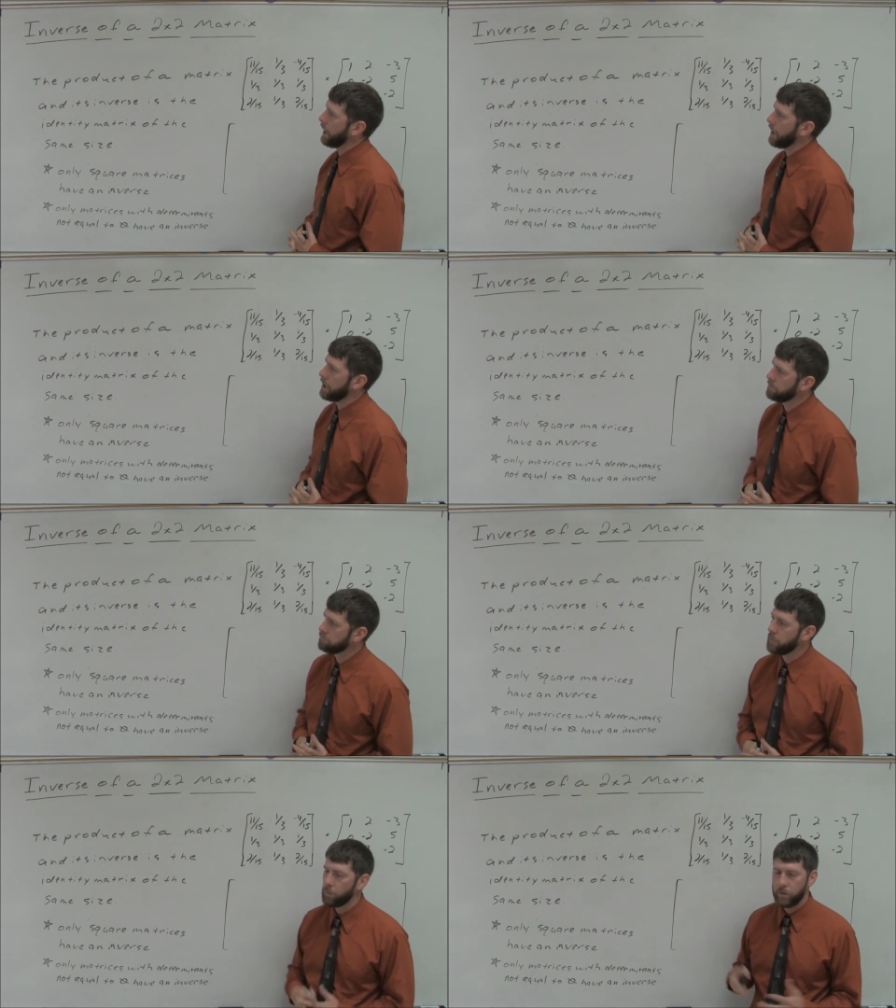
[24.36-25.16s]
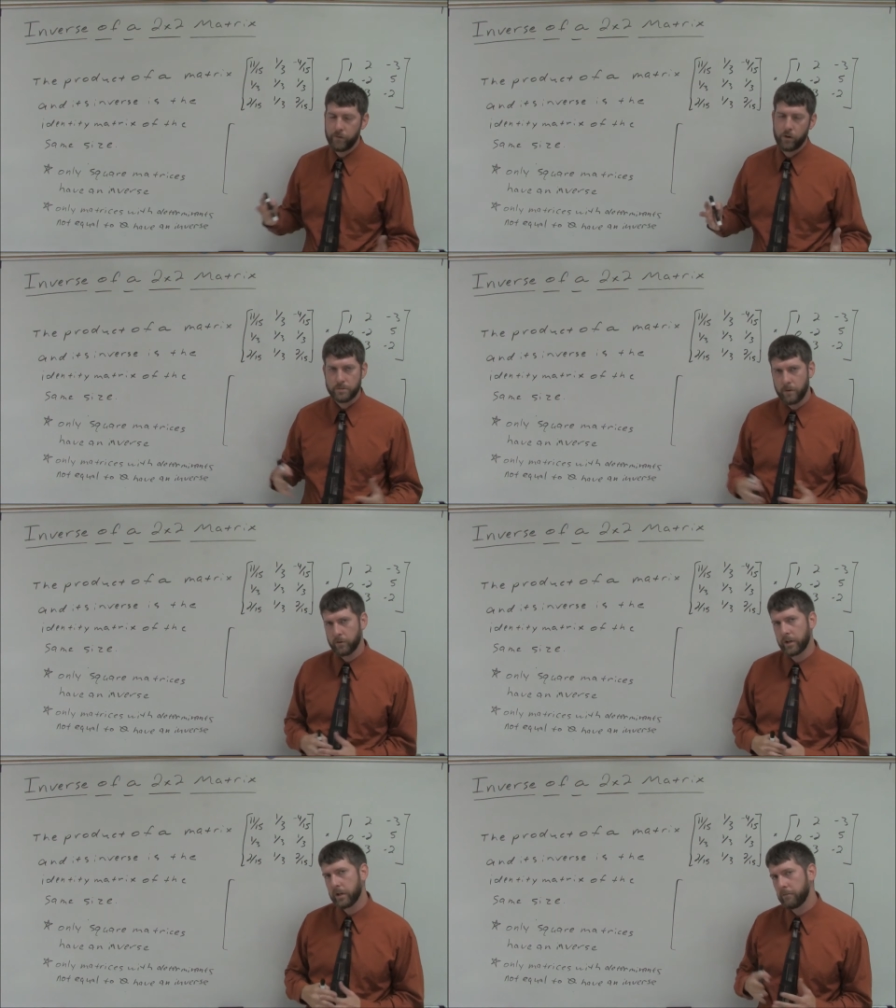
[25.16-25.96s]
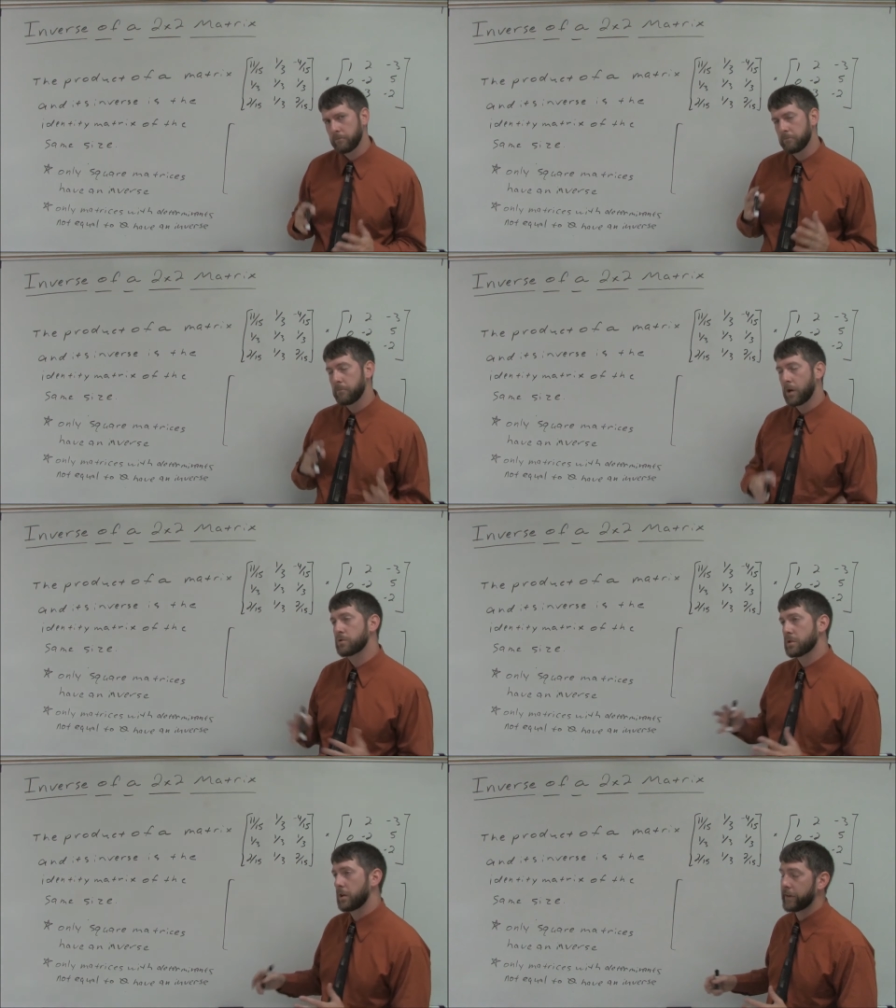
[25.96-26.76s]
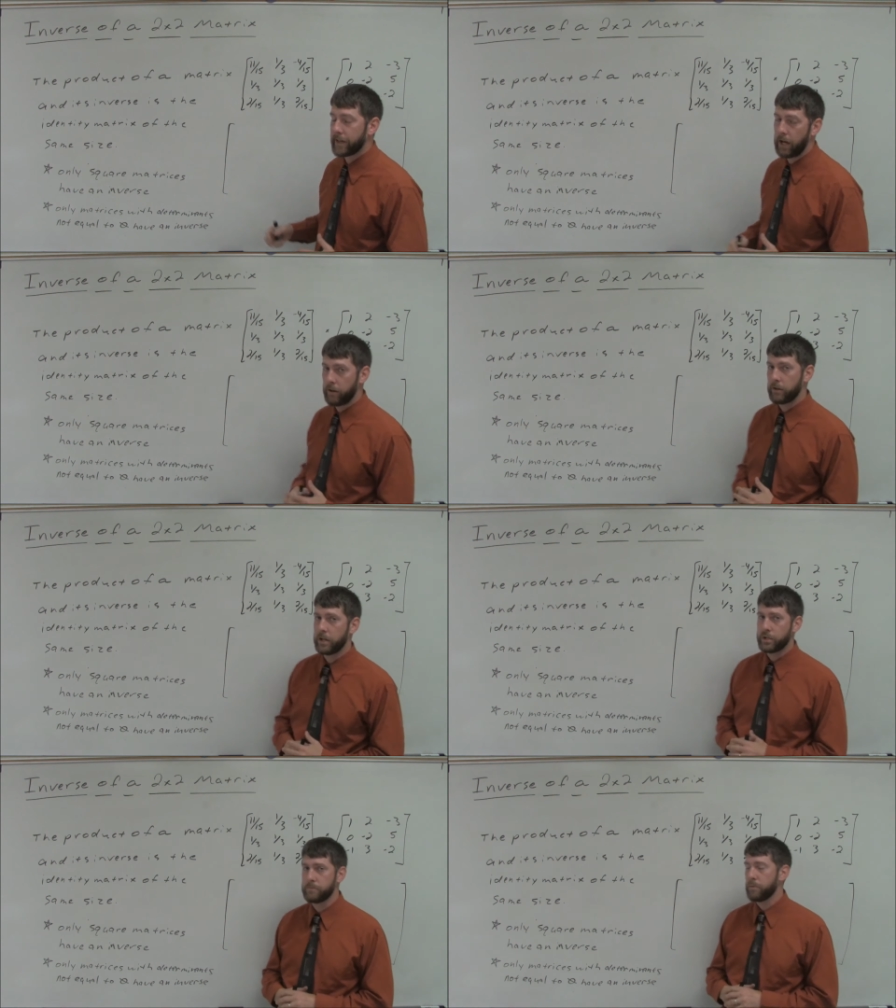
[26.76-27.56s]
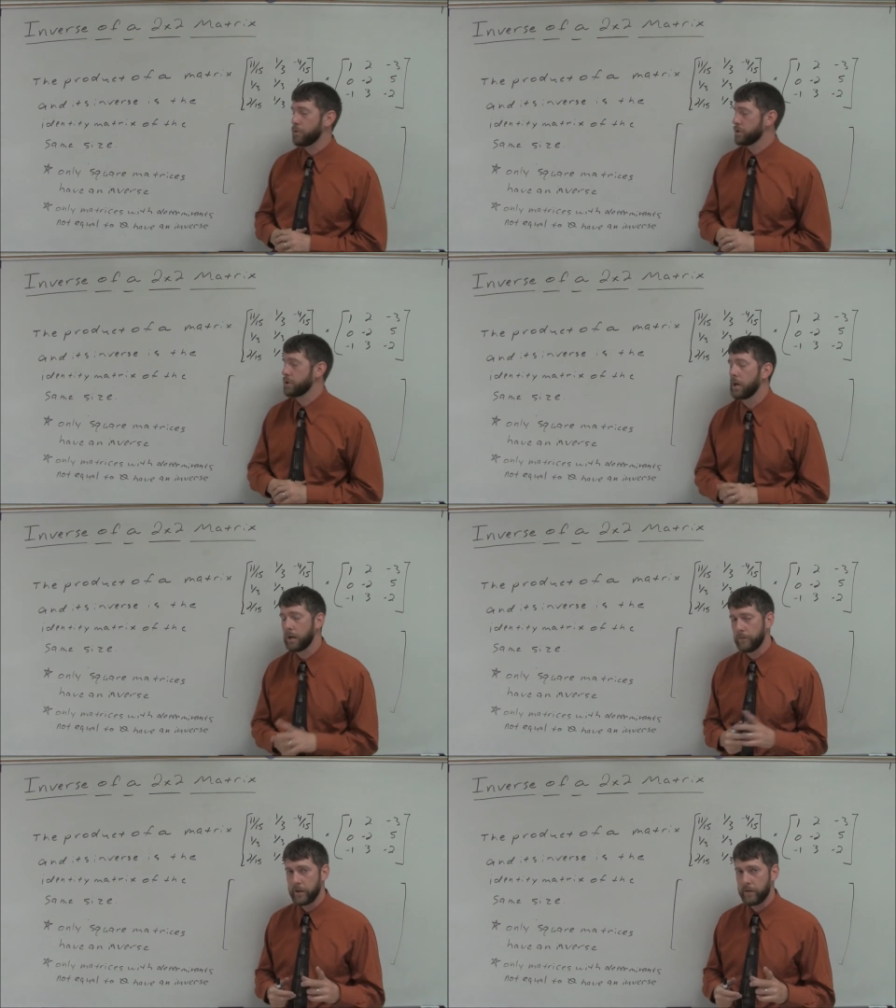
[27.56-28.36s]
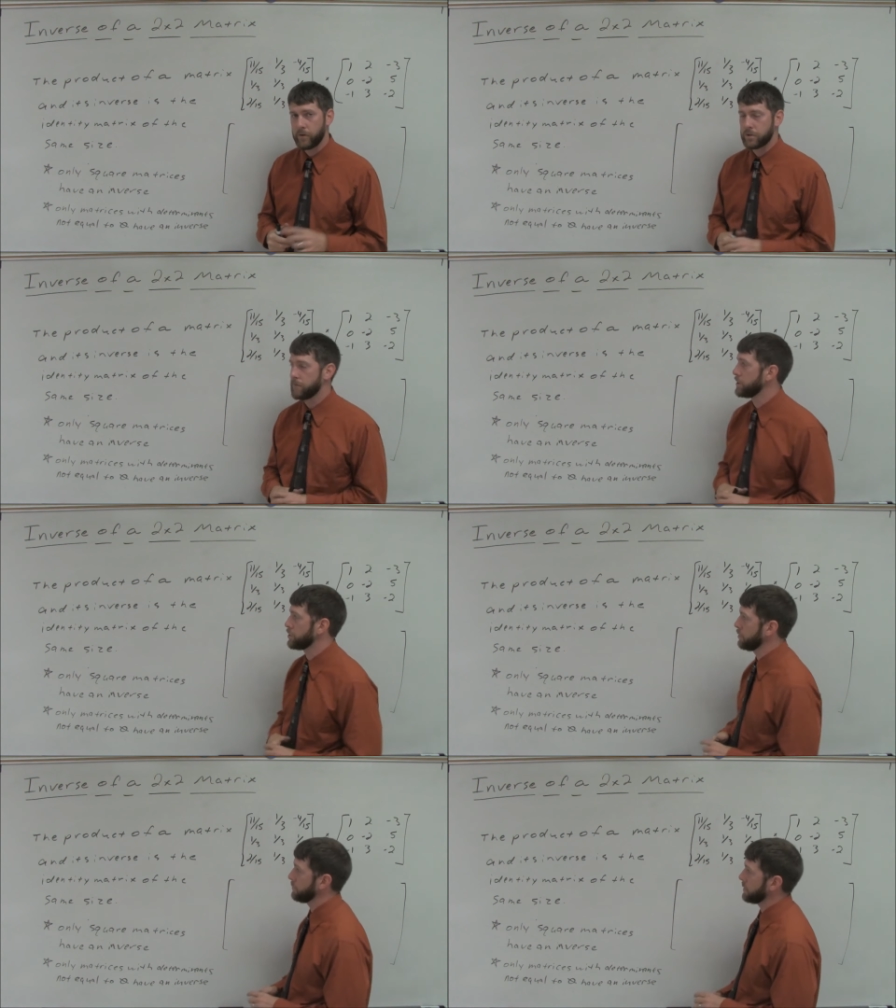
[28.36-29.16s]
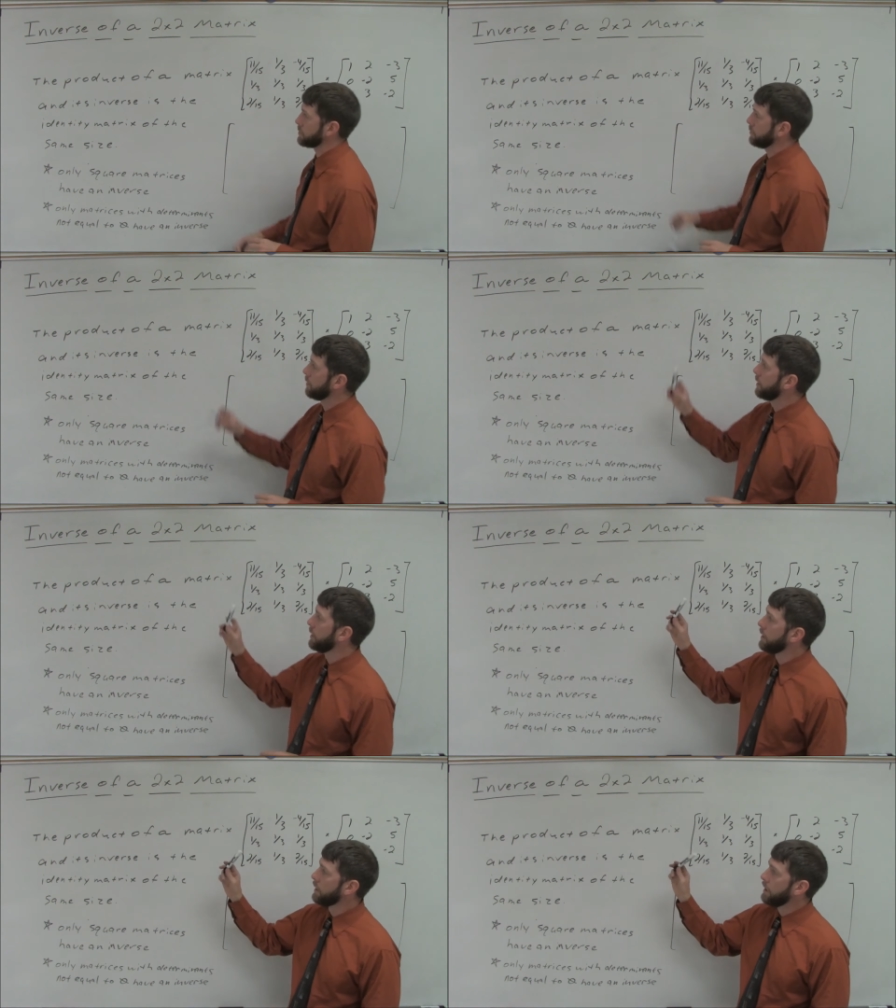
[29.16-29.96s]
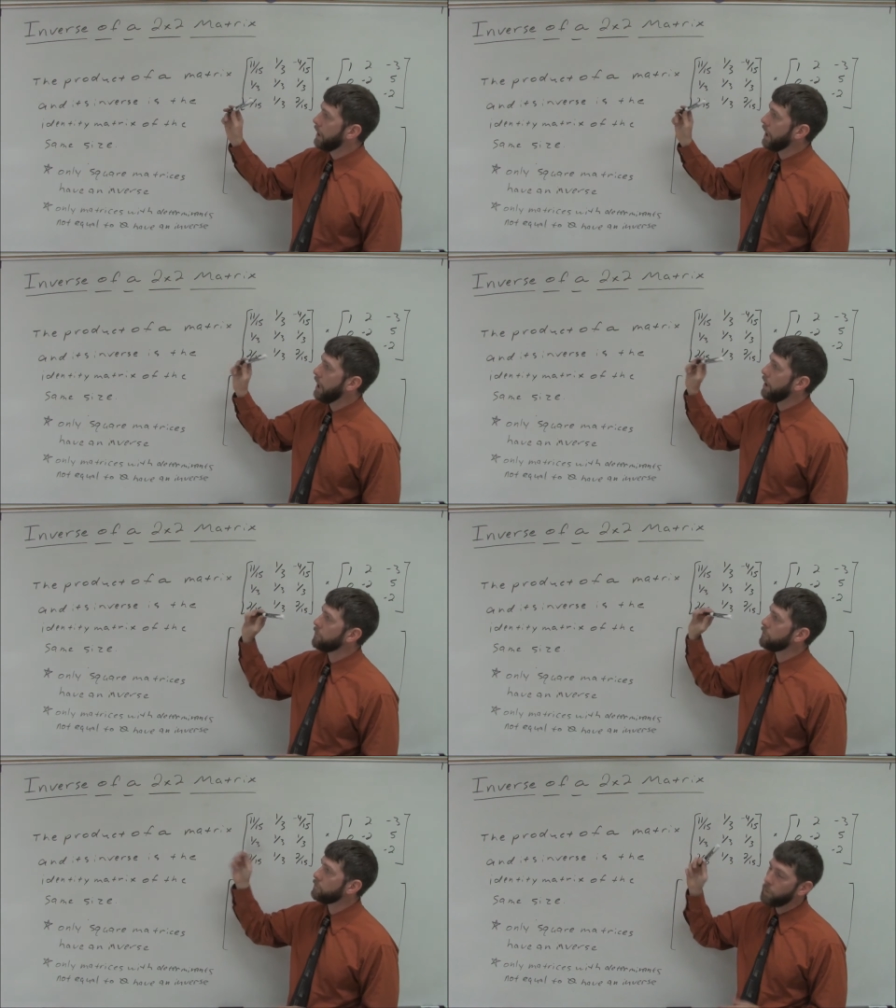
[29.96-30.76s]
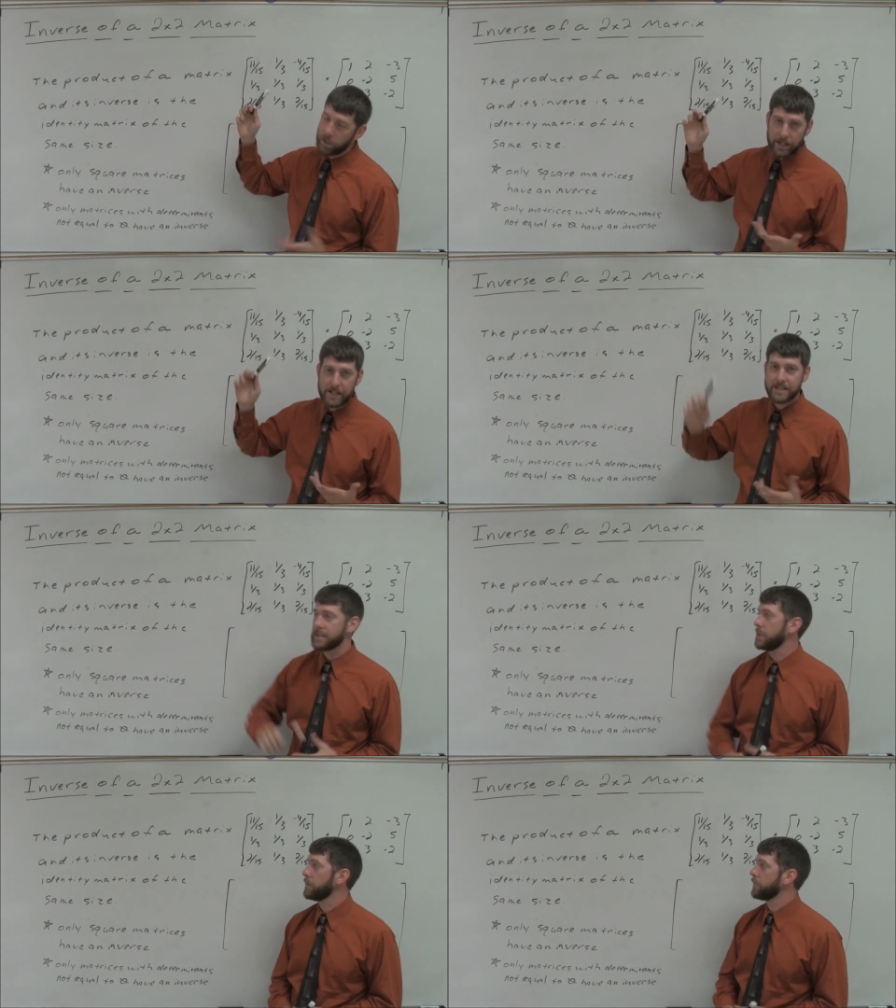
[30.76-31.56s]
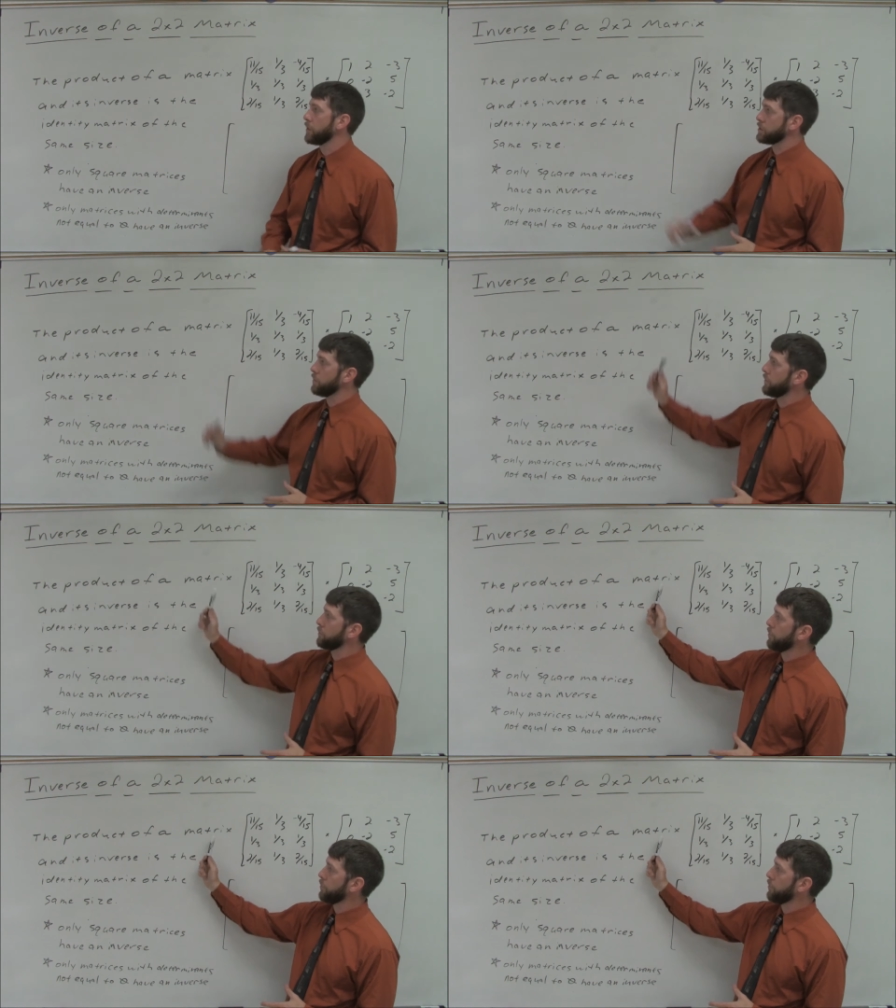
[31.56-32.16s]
um, but we'll focus mainly, mostly on the calculation portion of the inverse of a 2x2. 2 um, what is an inverse? Well, the